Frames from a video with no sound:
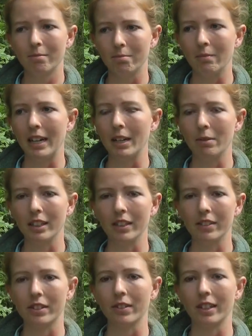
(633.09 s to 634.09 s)
many
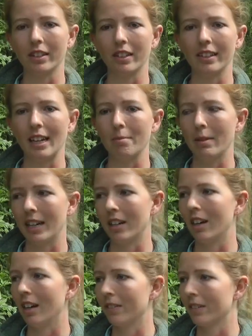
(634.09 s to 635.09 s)
willows growing along that
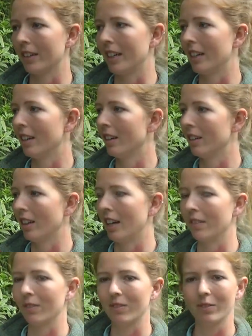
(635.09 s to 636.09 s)
bank, offering a
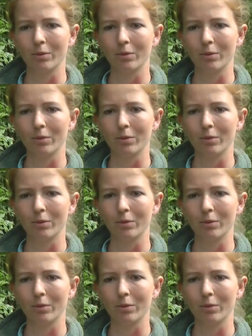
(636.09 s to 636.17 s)
lot of